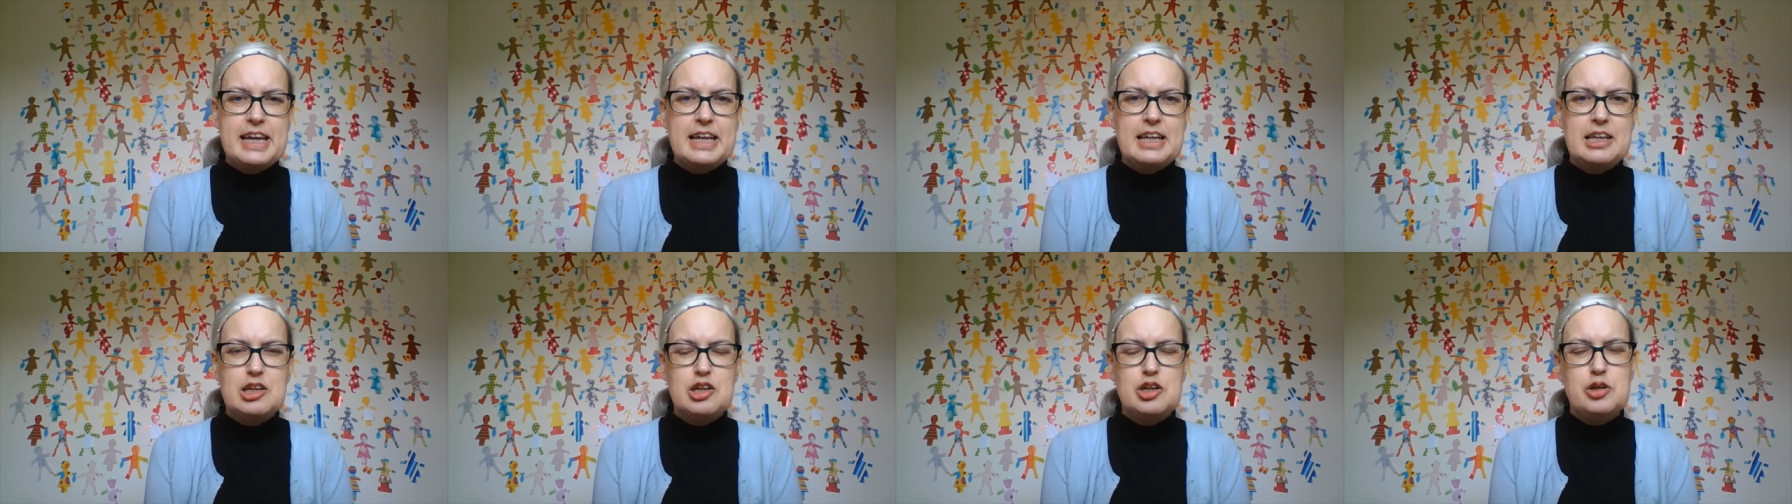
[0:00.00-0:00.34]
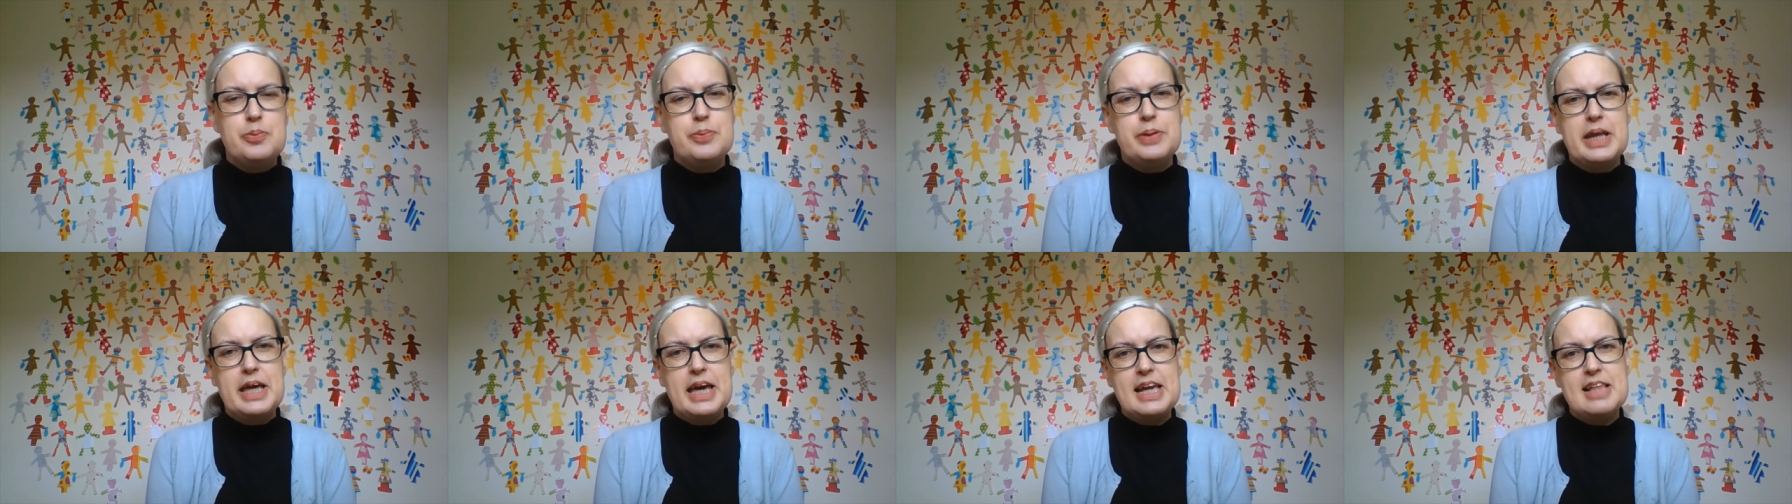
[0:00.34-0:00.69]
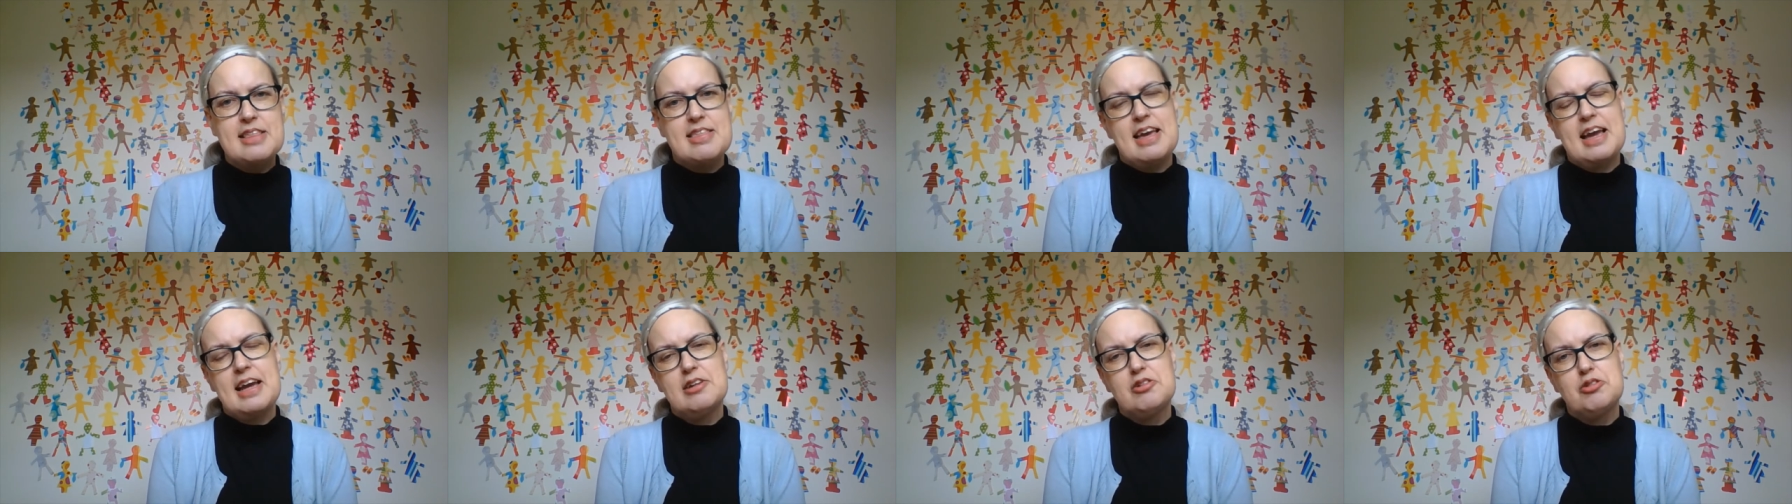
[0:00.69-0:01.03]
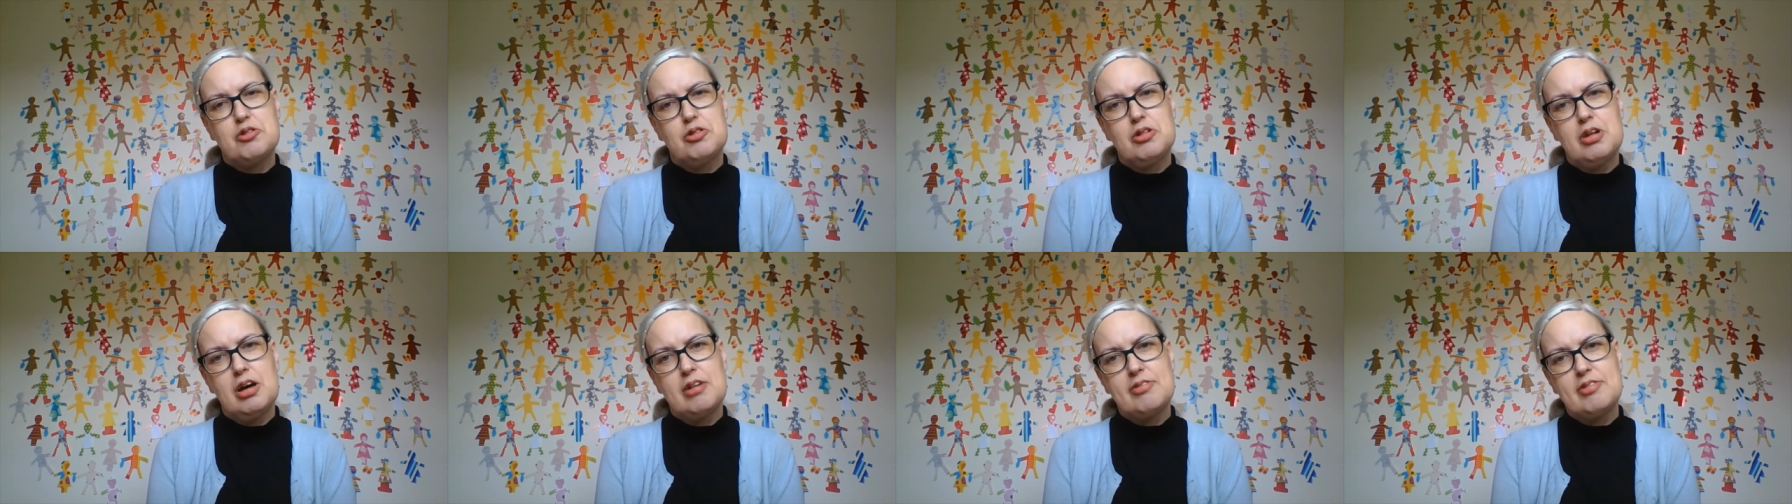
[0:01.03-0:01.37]
Illuminate, and
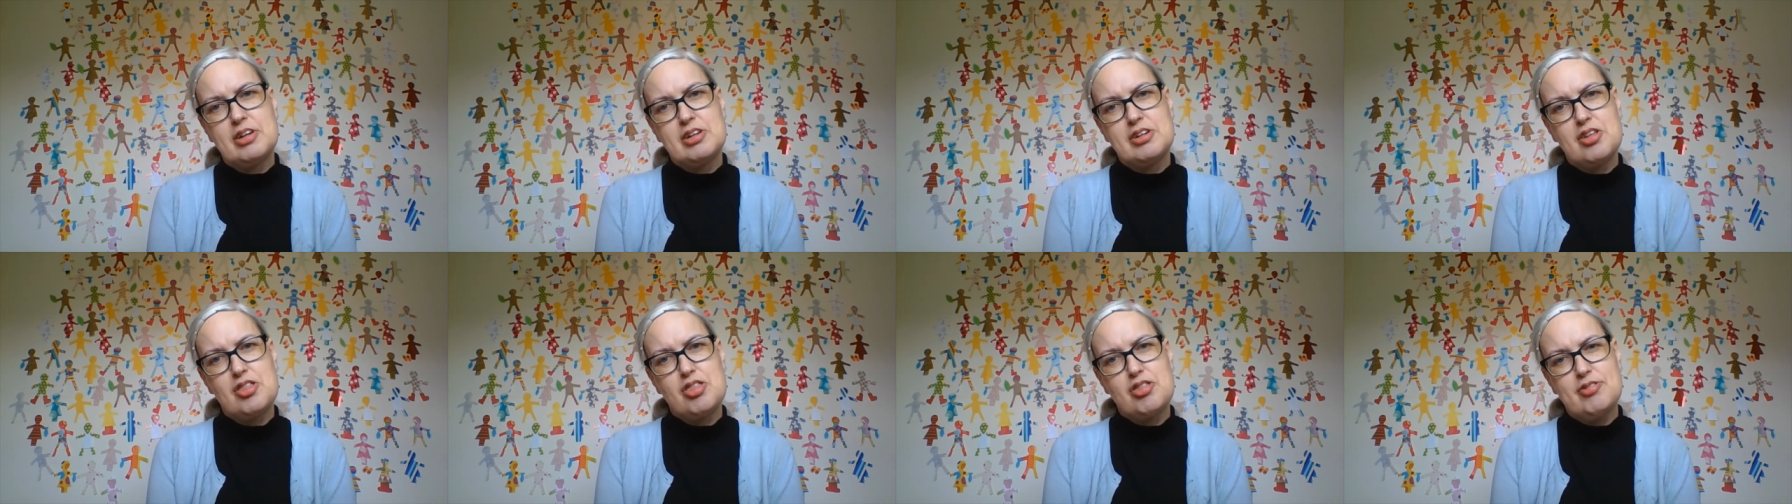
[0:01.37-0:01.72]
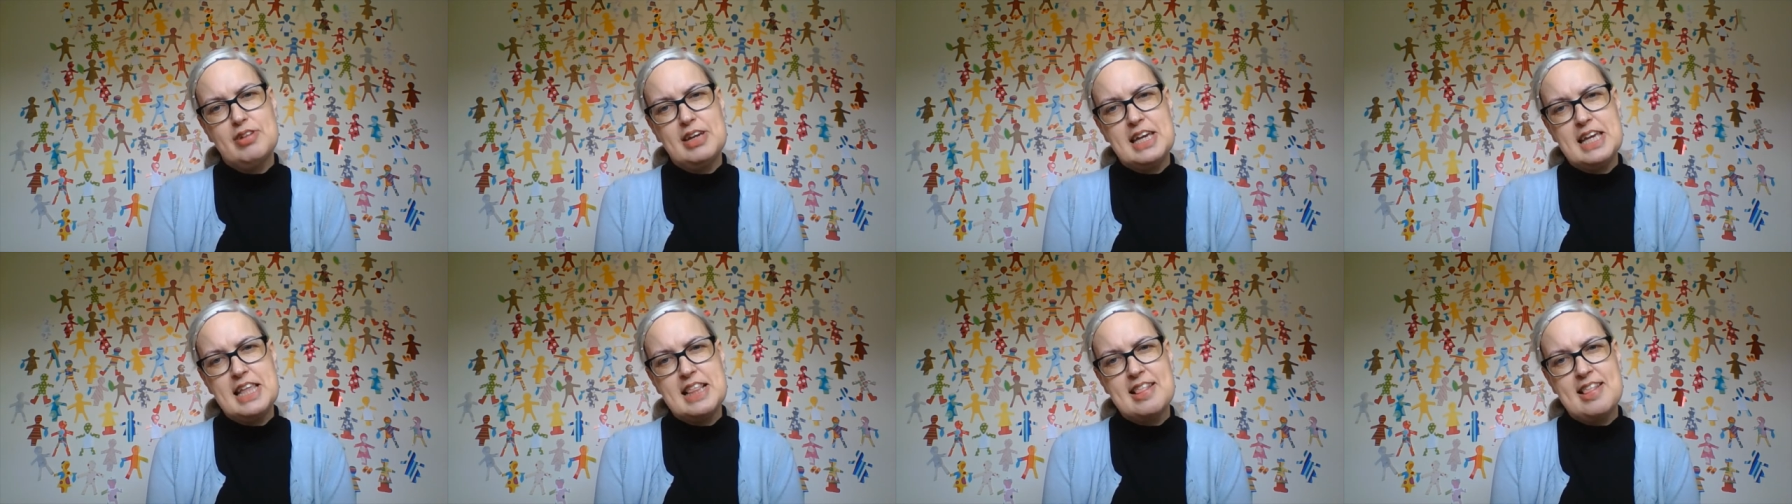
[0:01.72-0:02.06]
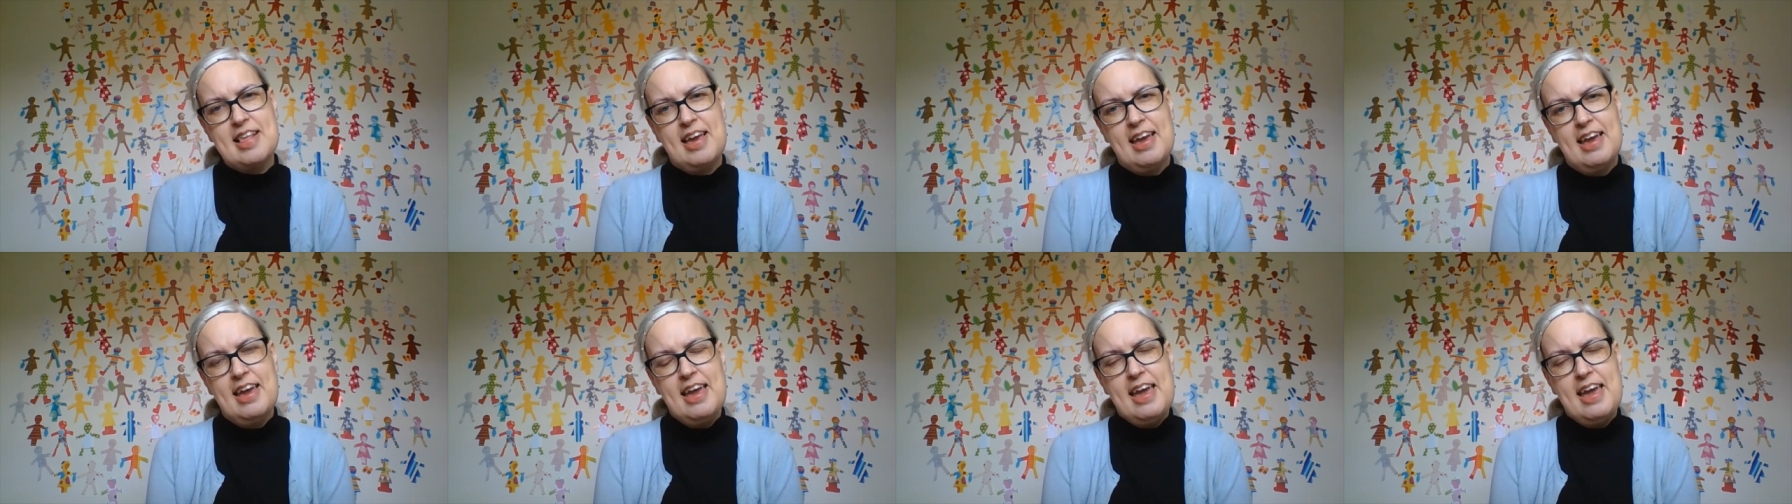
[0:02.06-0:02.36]
all our under threes.